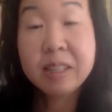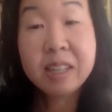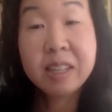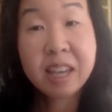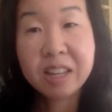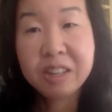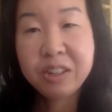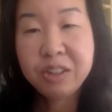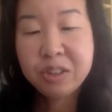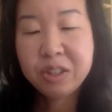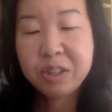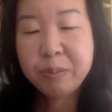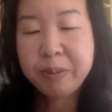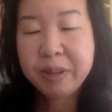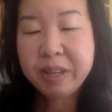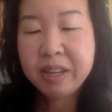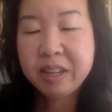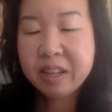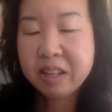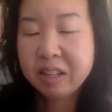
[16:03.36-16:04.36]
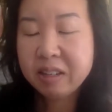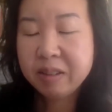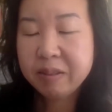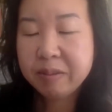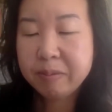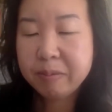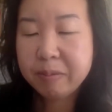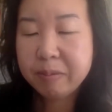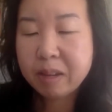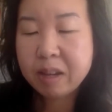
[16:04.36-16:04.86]
Can you speak?
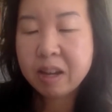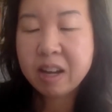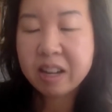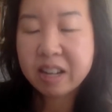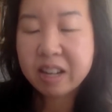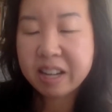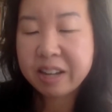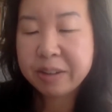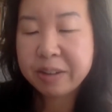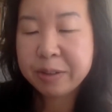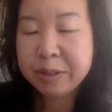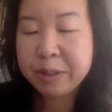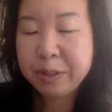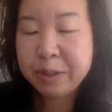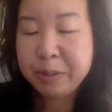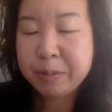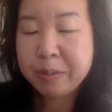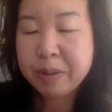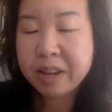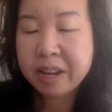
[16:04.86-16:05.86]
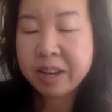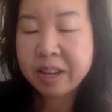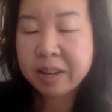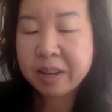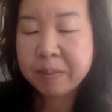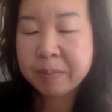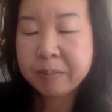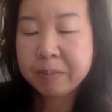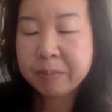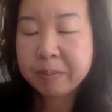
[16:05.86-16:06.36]
Hakao Sumai.
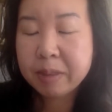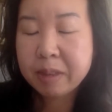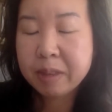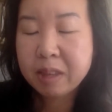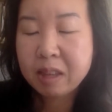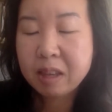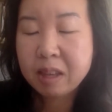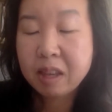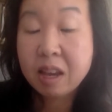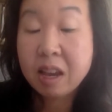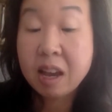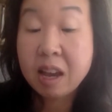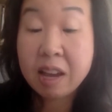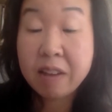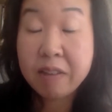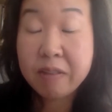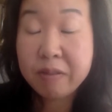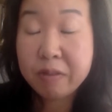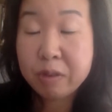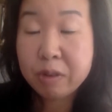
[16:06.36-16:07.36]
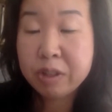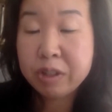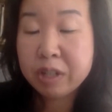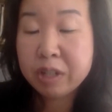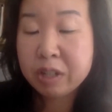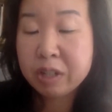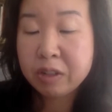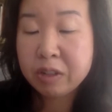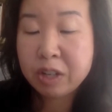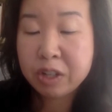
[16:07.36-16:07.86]
I'm 4
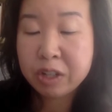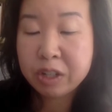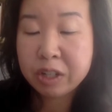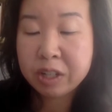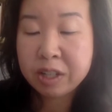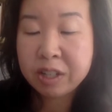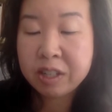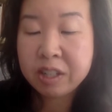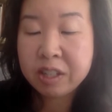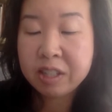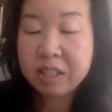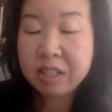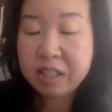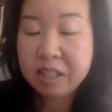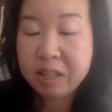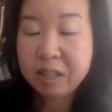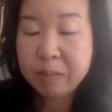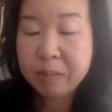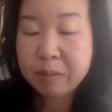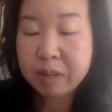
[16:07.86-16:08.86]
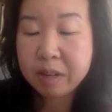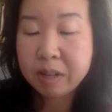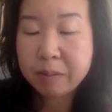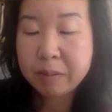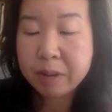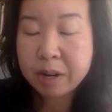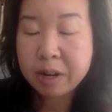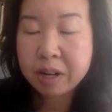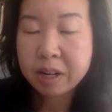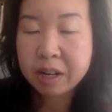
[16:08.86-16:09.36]
generations deep in
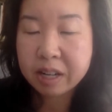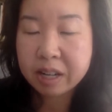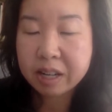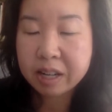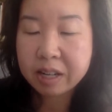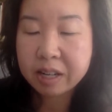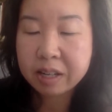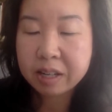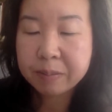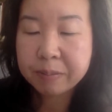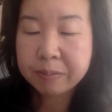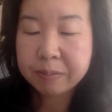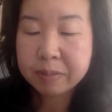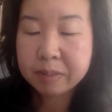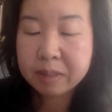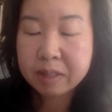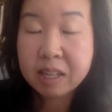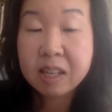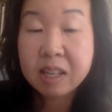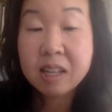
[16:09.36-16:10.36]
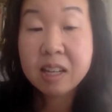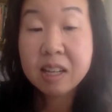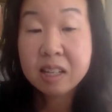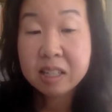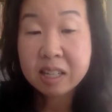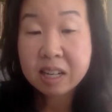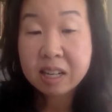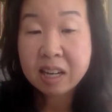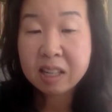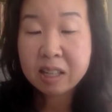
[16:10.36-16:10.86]
America.
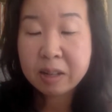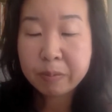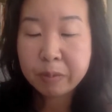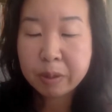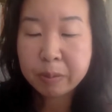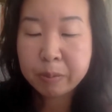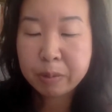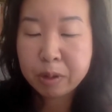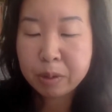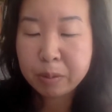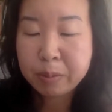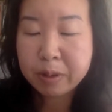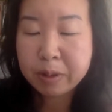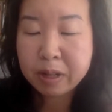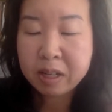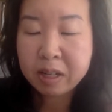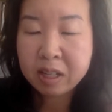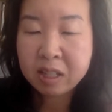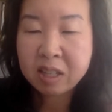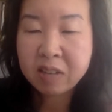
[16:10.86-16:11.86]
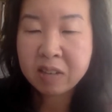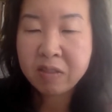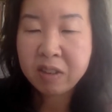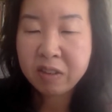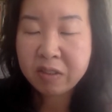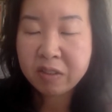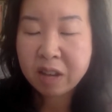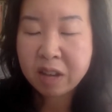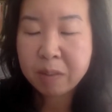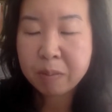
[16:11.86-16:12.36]
Dial up the boba to
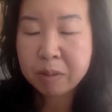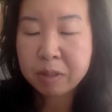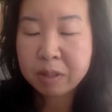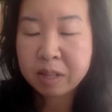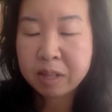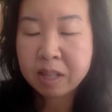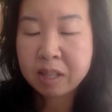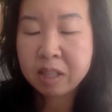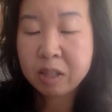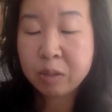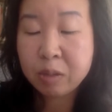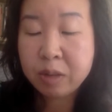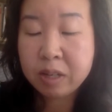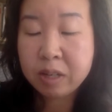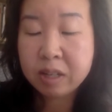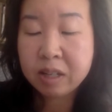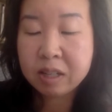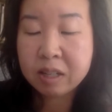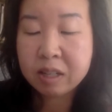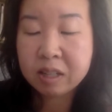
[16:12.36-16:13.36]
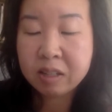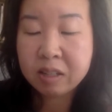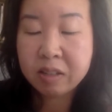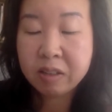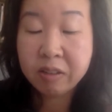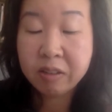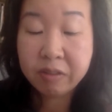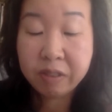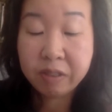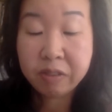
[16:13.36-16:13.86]
75% sweetness,
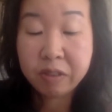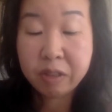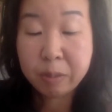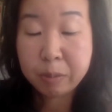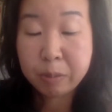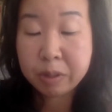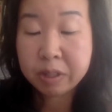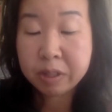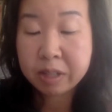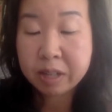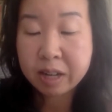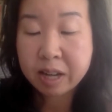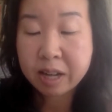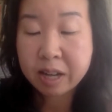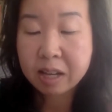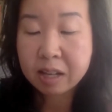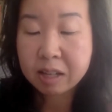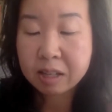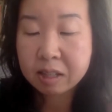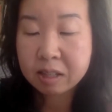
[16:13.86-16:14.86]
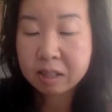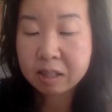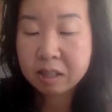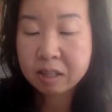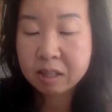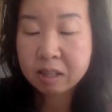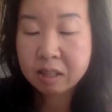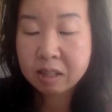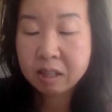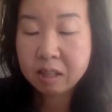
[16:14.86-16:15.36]
50% ice.
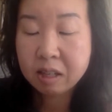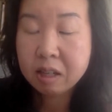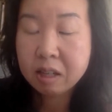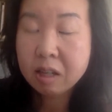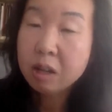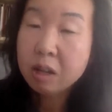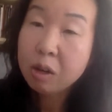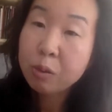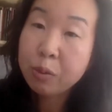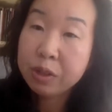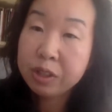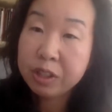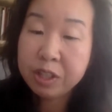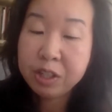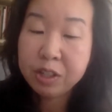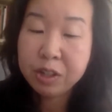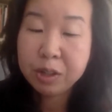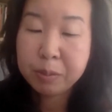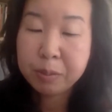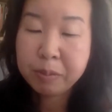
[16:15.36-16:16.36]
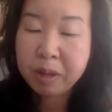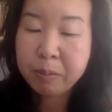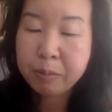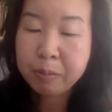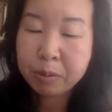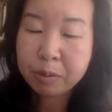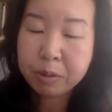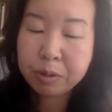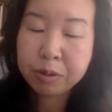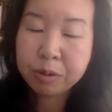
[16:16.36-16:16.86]
What do your
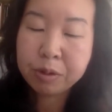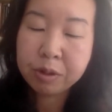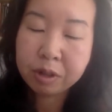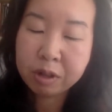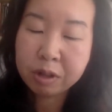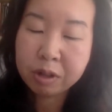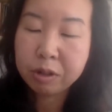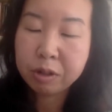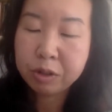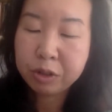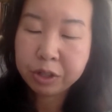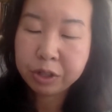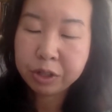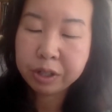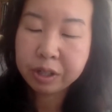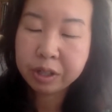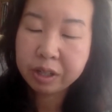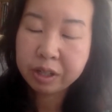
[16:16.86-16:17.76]
people call juk?